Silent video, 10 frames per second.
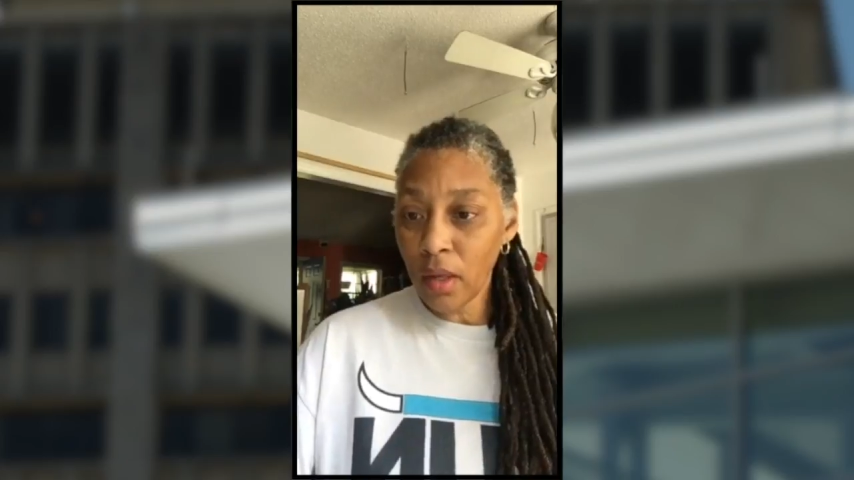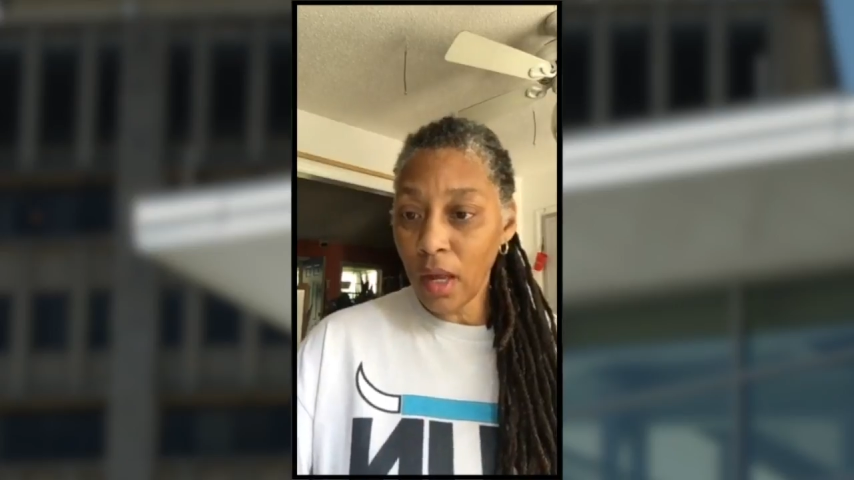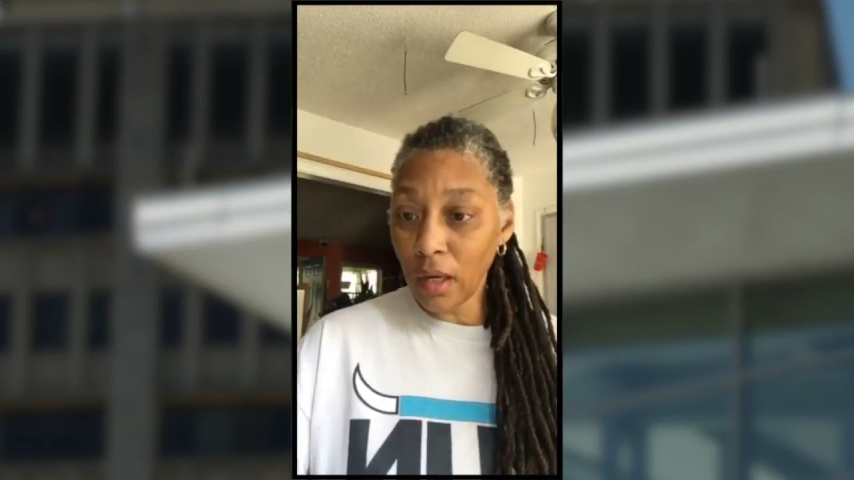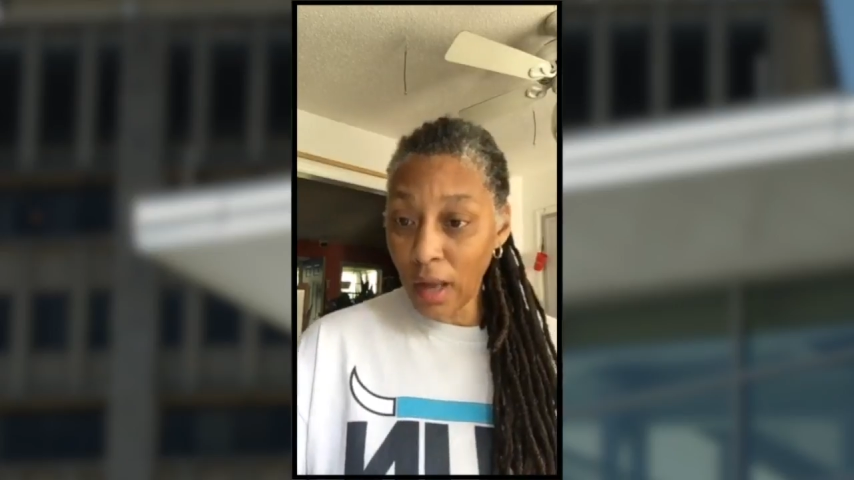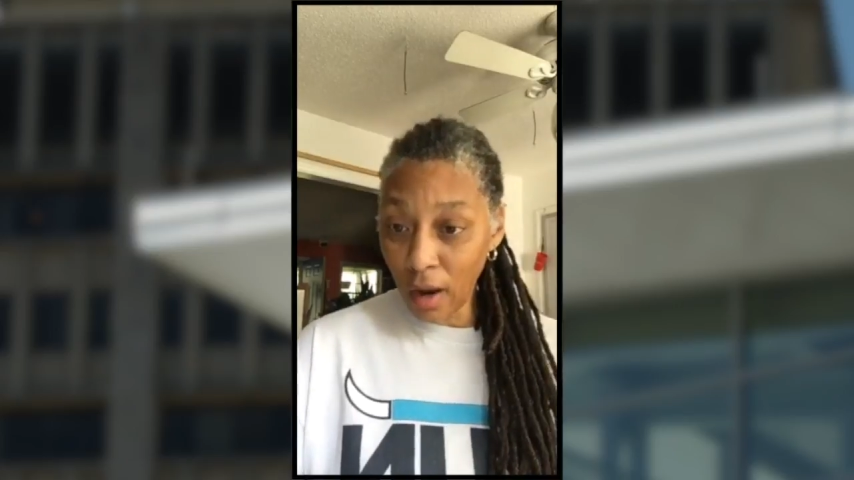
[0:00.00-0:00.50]

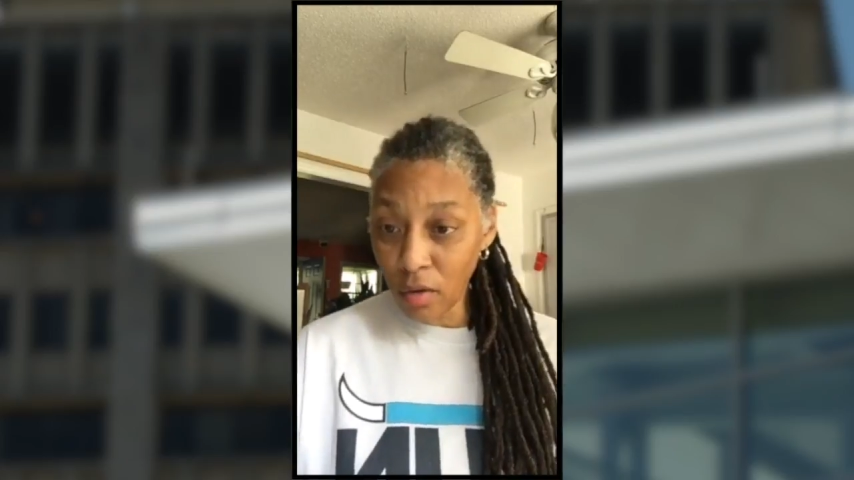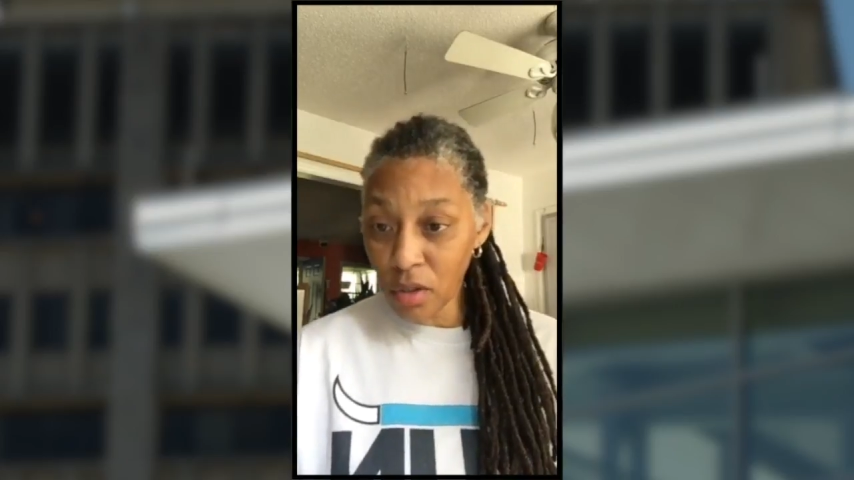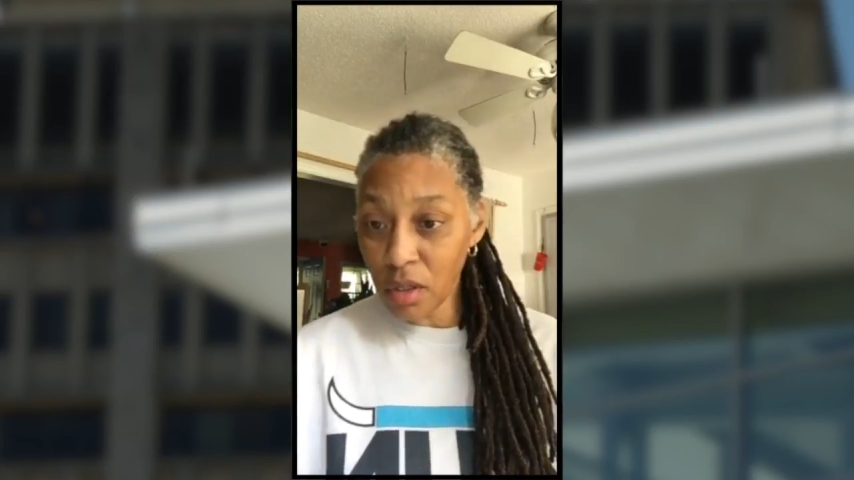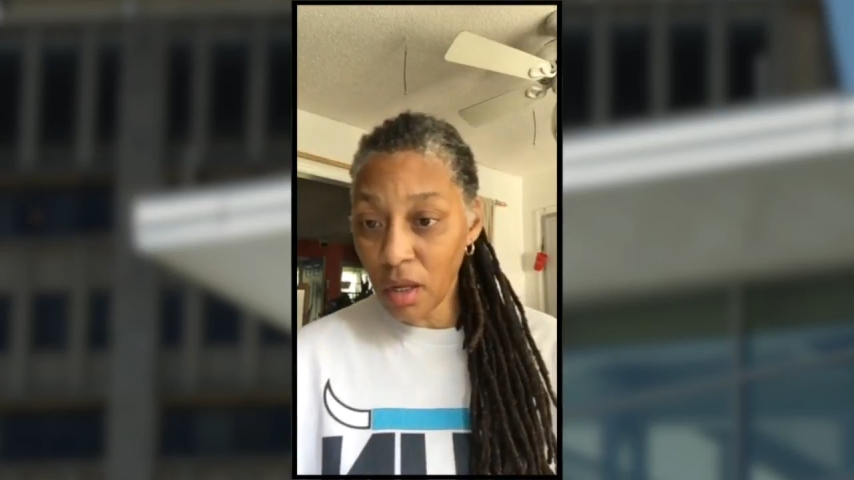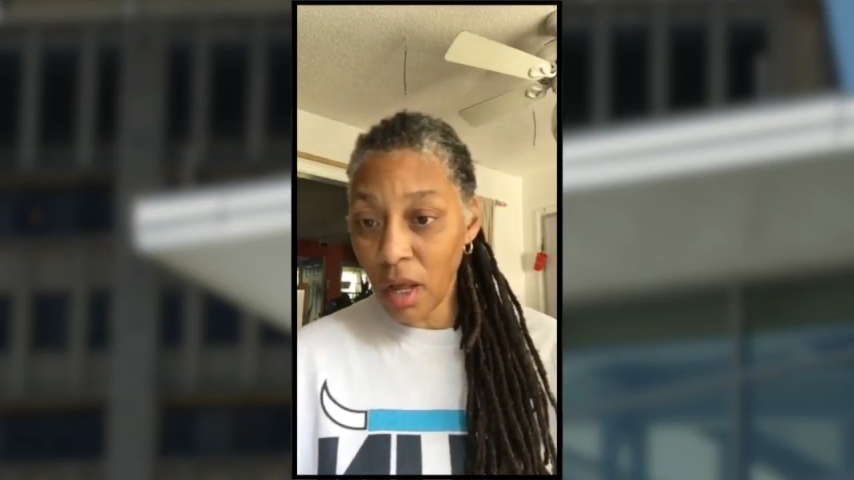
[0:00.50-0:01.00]
and
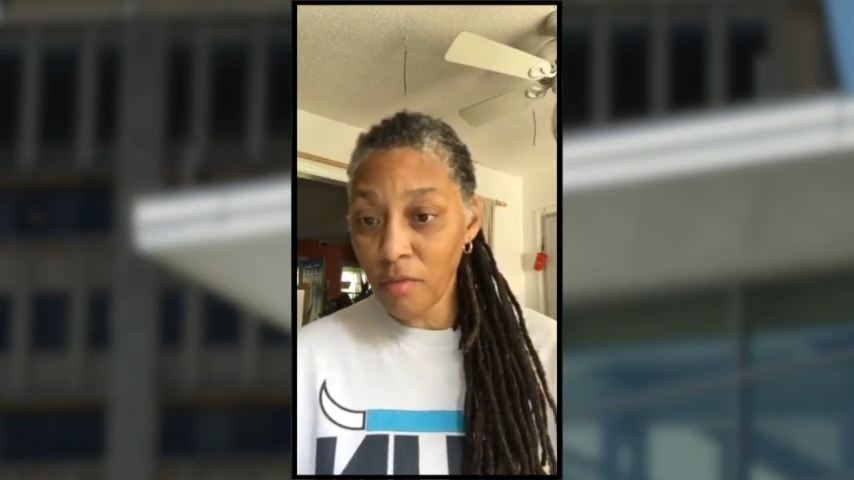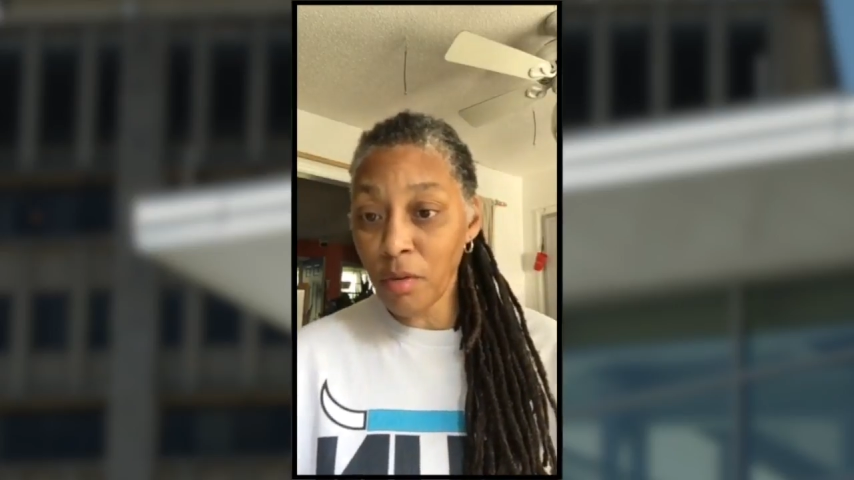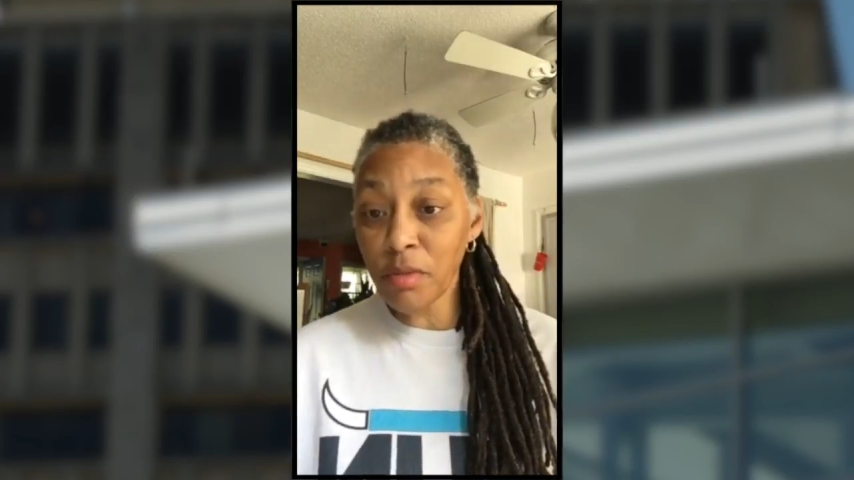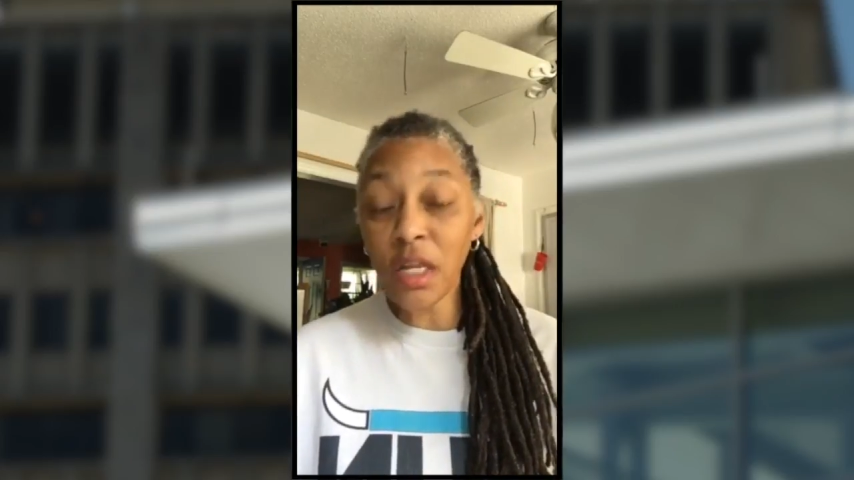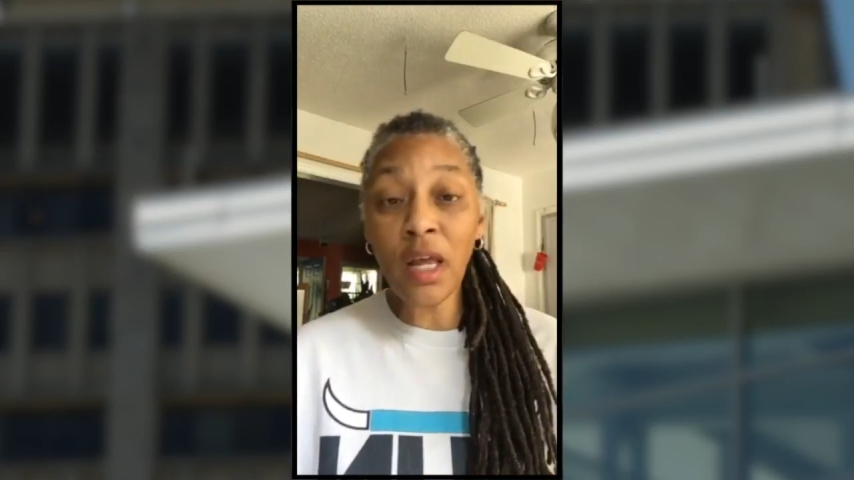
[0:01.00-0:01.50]
Lounge
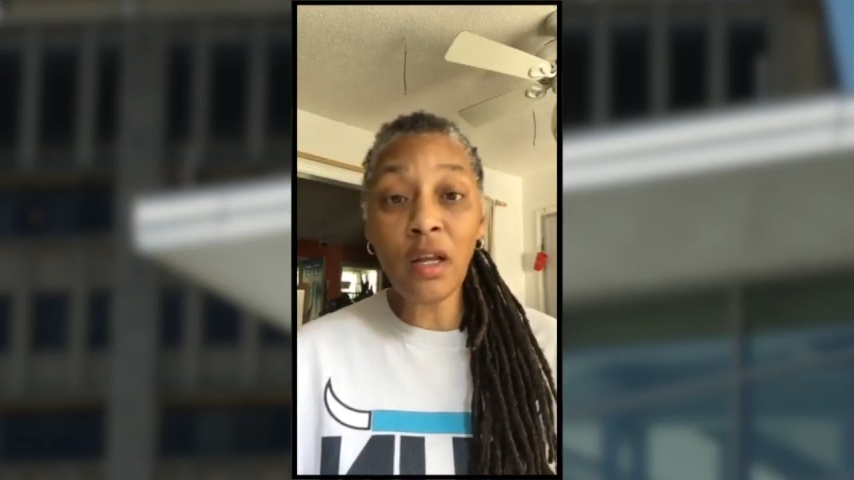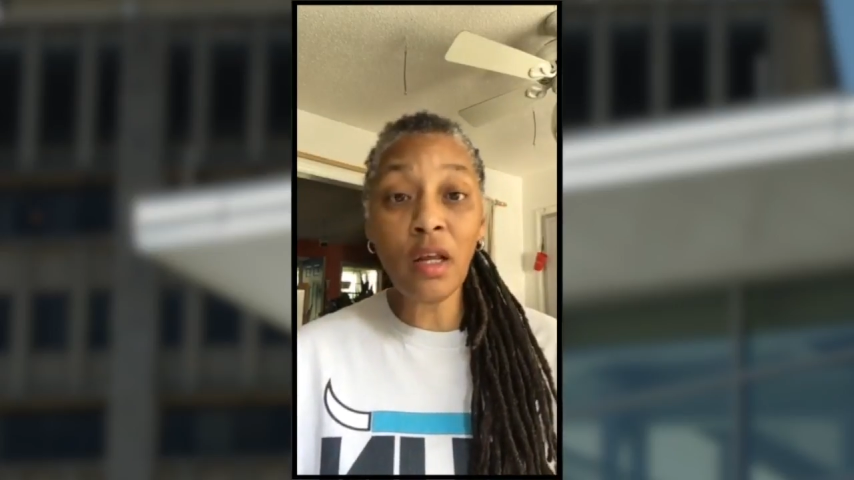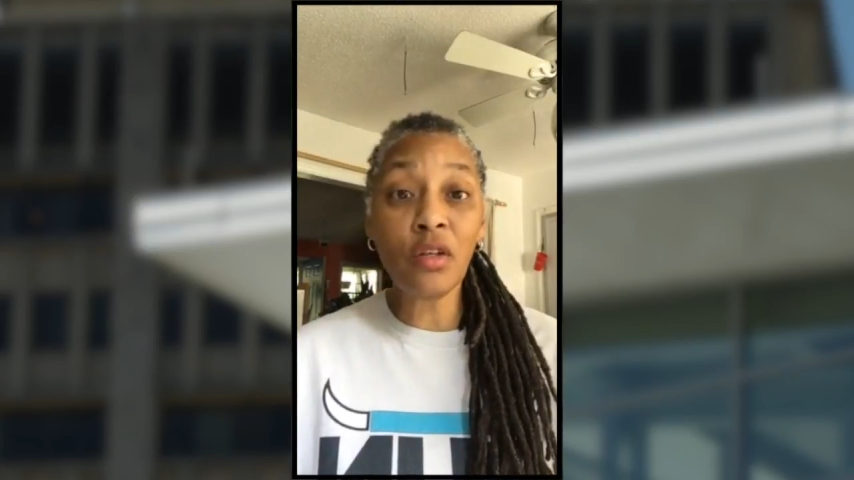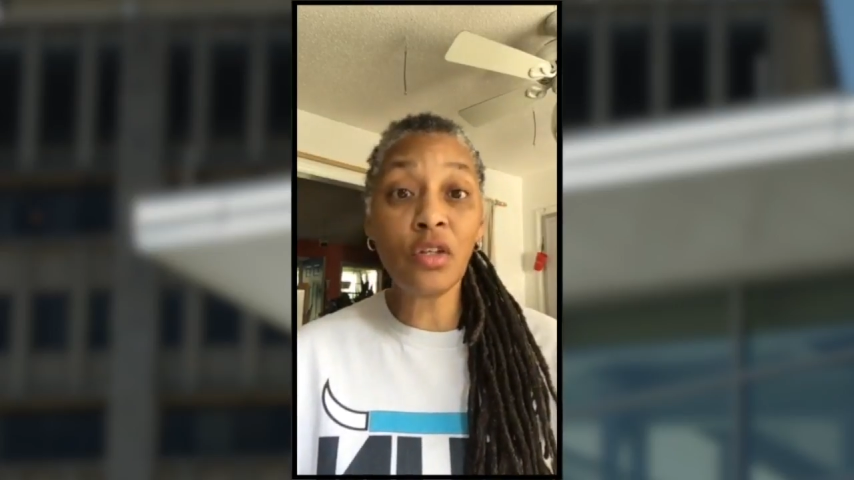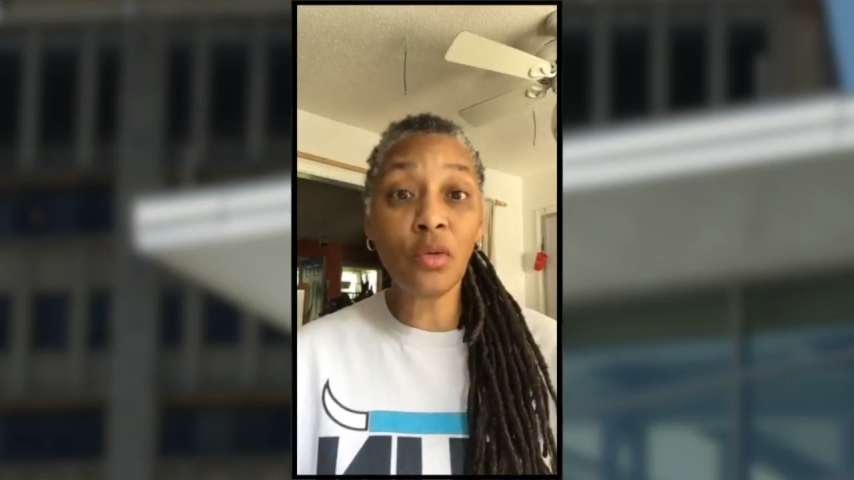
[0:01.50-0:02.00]
from 10
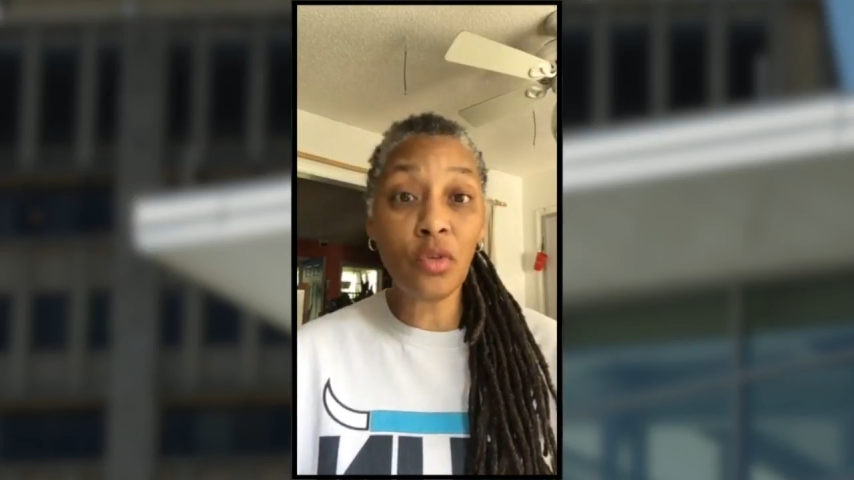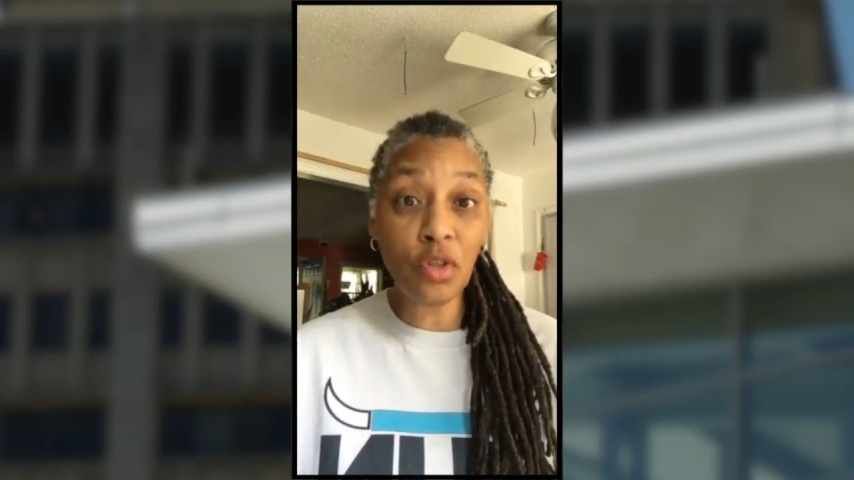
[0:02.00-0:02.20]
until